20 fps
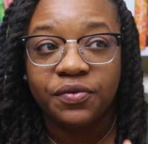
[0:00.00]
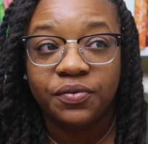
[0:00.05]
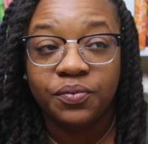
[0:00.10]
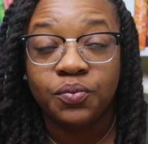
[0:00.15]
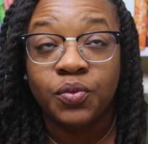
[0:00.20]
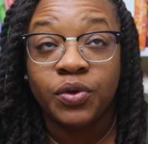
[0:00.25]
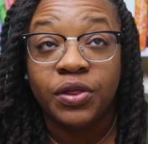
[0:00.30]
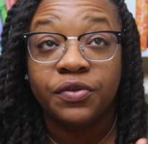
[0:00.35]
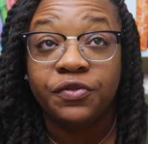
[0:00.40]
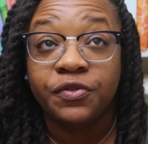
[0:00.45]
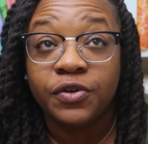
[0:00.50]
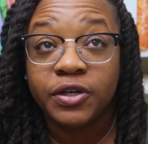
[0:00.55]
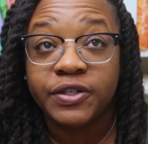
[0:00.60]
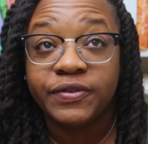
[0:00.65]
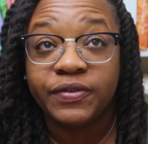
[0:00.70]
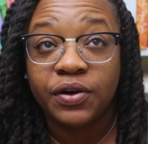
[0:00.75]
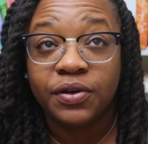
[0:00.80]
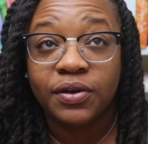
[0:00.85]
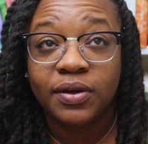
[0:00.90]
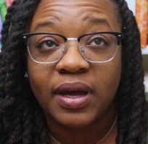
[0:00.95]
when the first
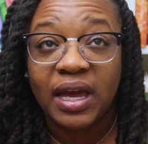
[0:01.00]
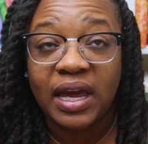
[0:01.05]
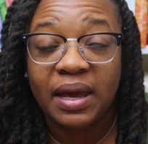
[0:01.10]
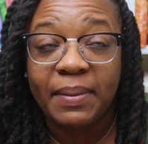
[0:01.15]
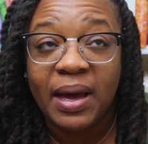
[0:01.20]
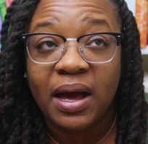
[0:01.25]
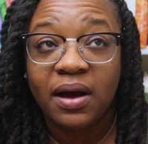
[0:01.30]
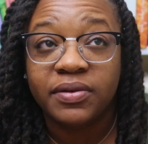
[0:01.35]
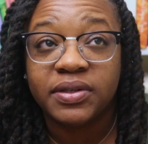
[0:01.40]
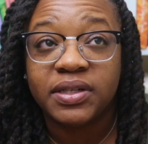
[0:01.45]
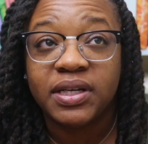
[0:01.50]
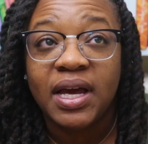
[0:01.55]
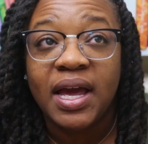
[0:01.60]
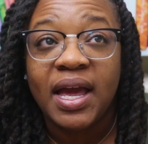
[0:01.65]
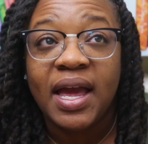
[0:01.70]
volume came out,